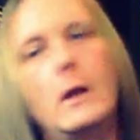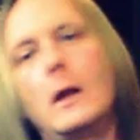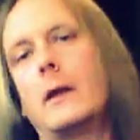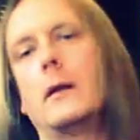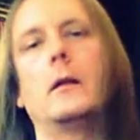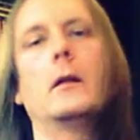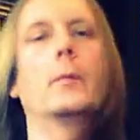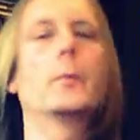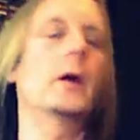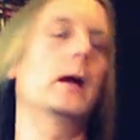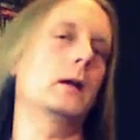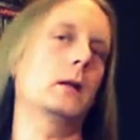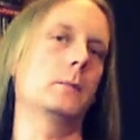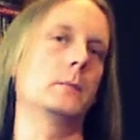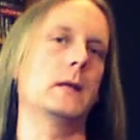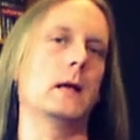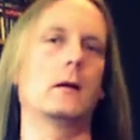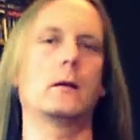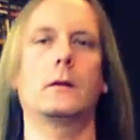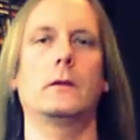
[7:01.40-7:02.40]
idea to break them
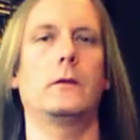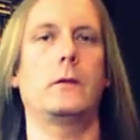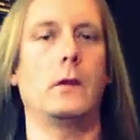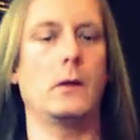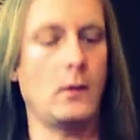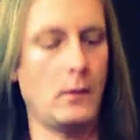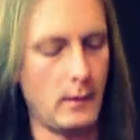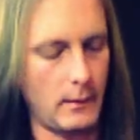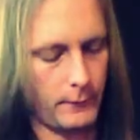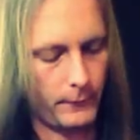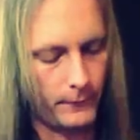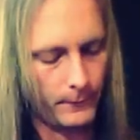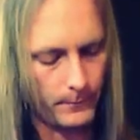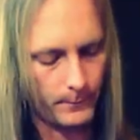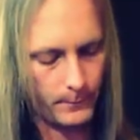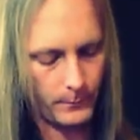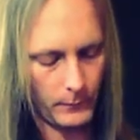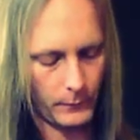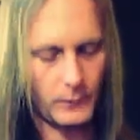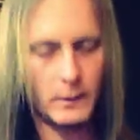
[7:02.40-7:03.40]
down because they all have
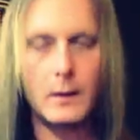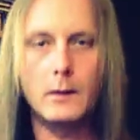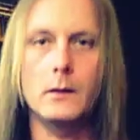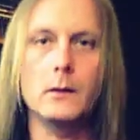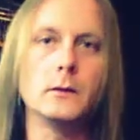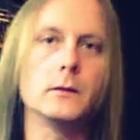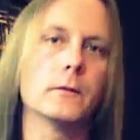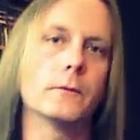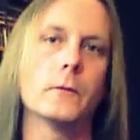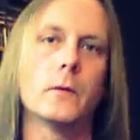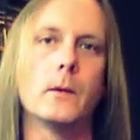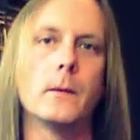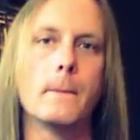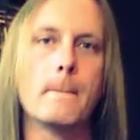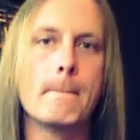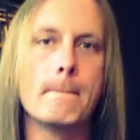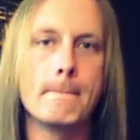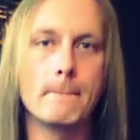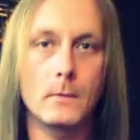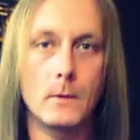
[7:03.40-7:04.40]
slightly different
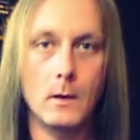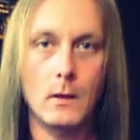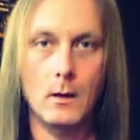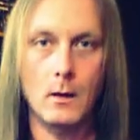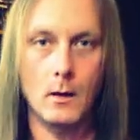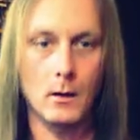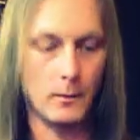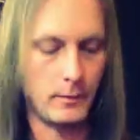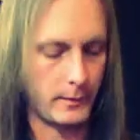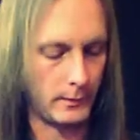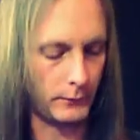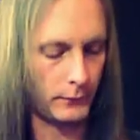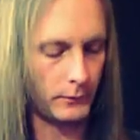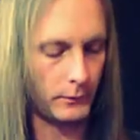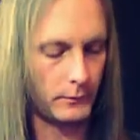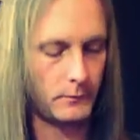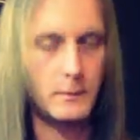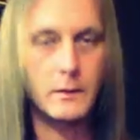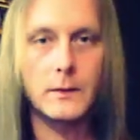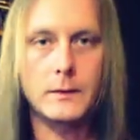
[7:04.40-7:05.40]
things
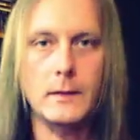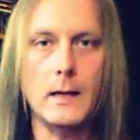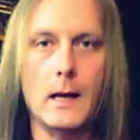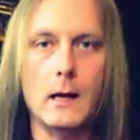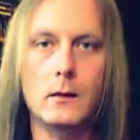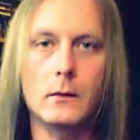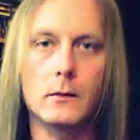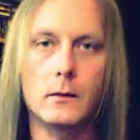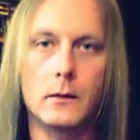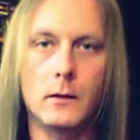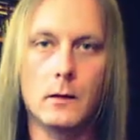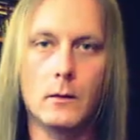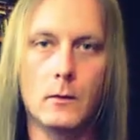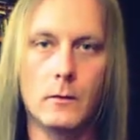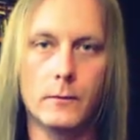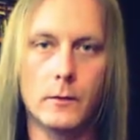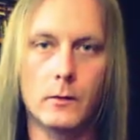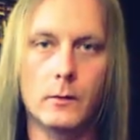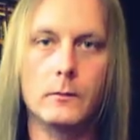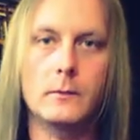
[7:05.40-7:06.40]
to tackle and get
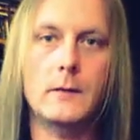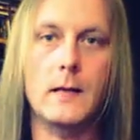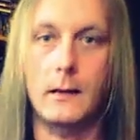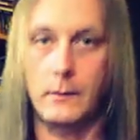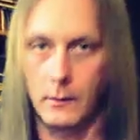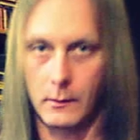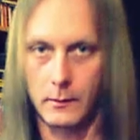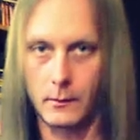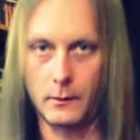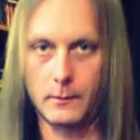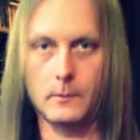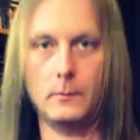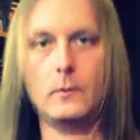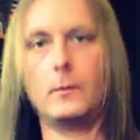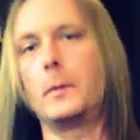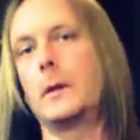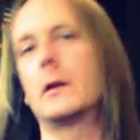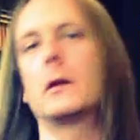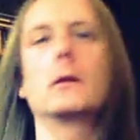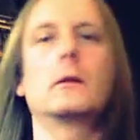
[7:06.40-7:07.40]
over, technically
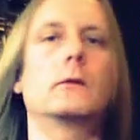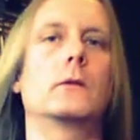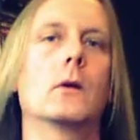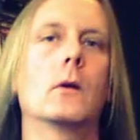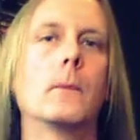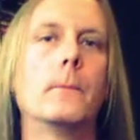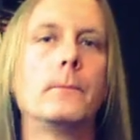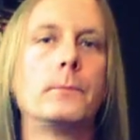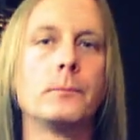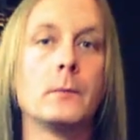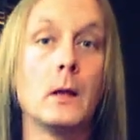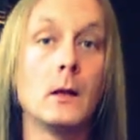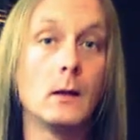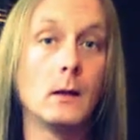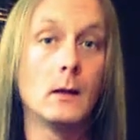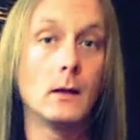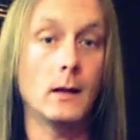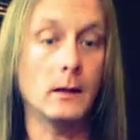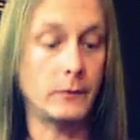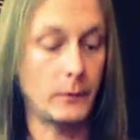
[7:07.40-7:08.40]
speaking. So
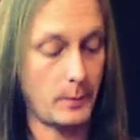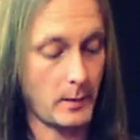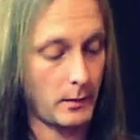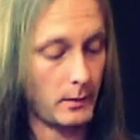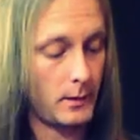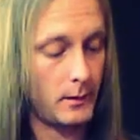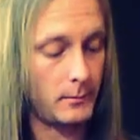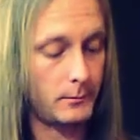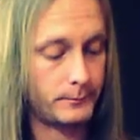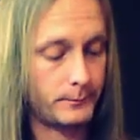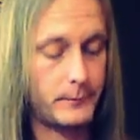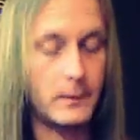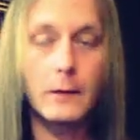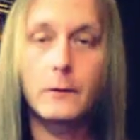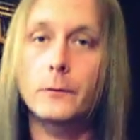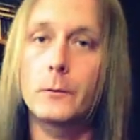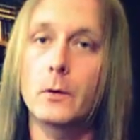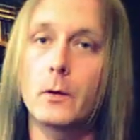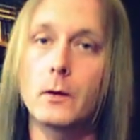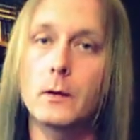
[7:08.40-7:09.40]
that's about it. Thanks
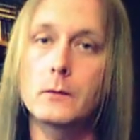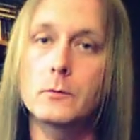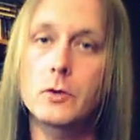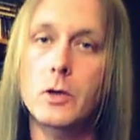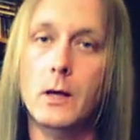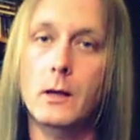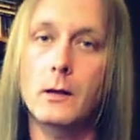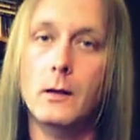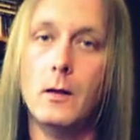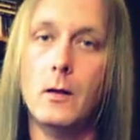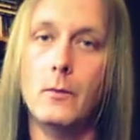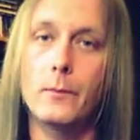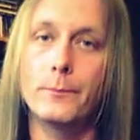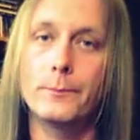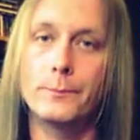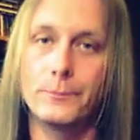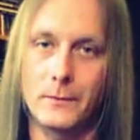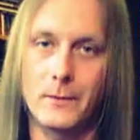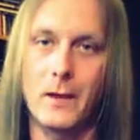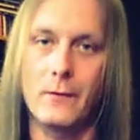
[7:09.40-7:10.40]
for checking it out.
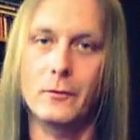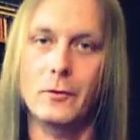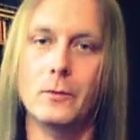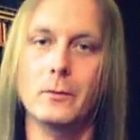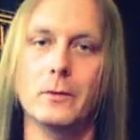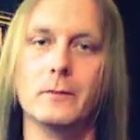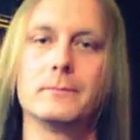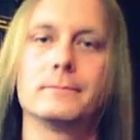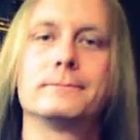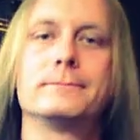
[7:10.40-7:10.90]
Have a good one.